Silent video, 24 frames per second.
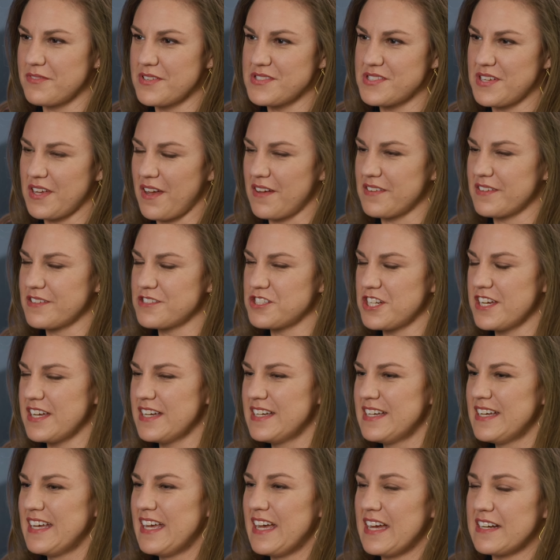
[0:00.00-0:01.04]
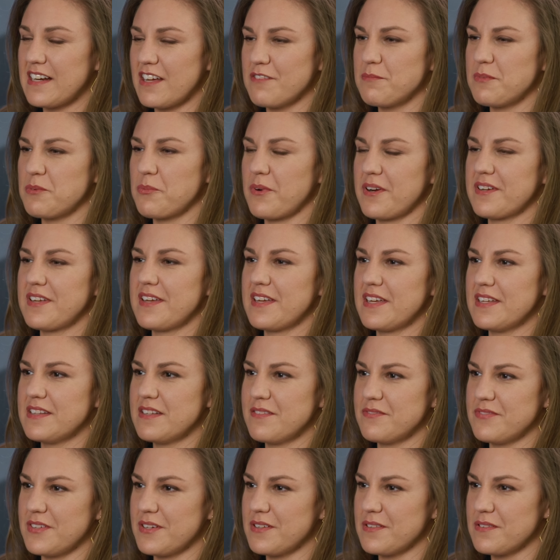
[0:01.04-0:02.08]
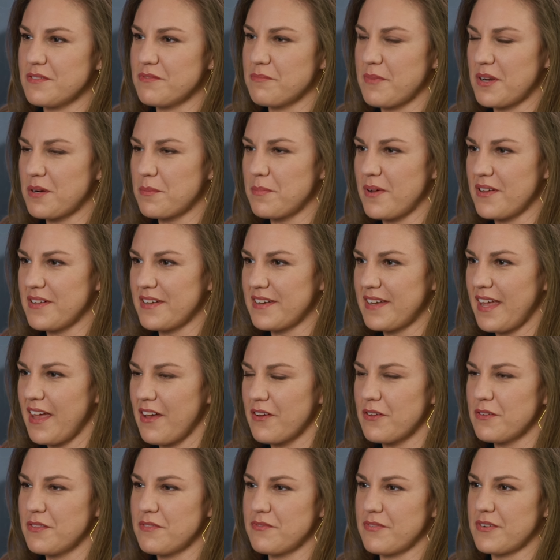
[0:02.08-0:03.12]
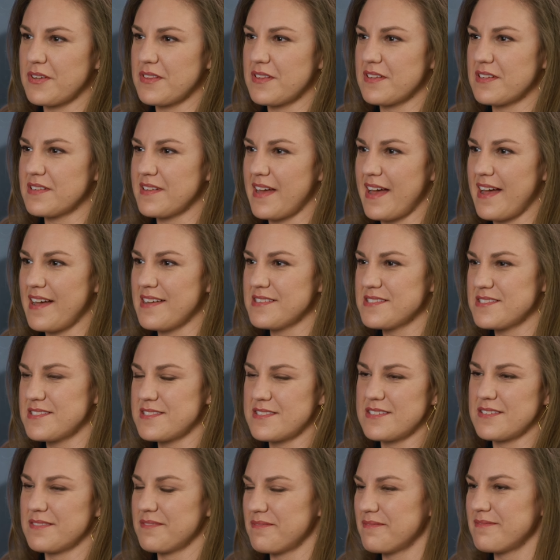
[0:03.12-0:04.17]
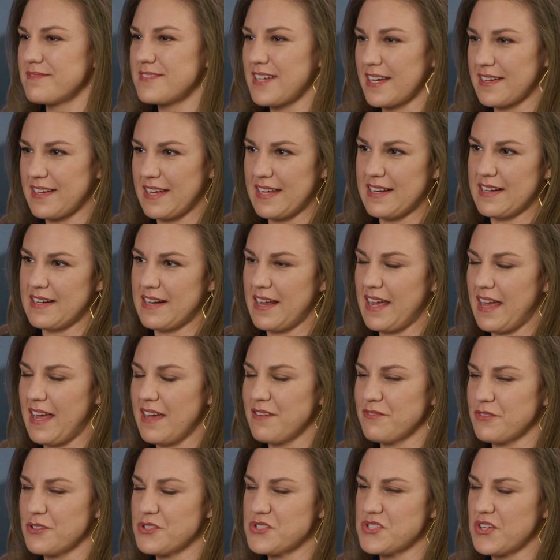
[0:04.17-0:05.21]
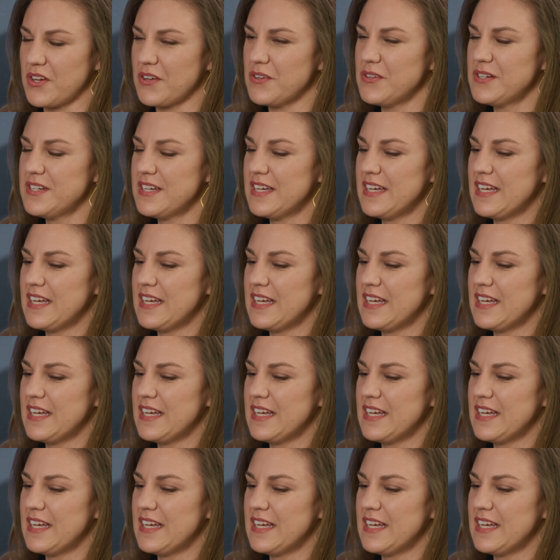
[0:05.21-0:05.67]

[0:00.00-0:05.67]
physiology, and I've been working in the field of metabolic health for the last decade and a half or so.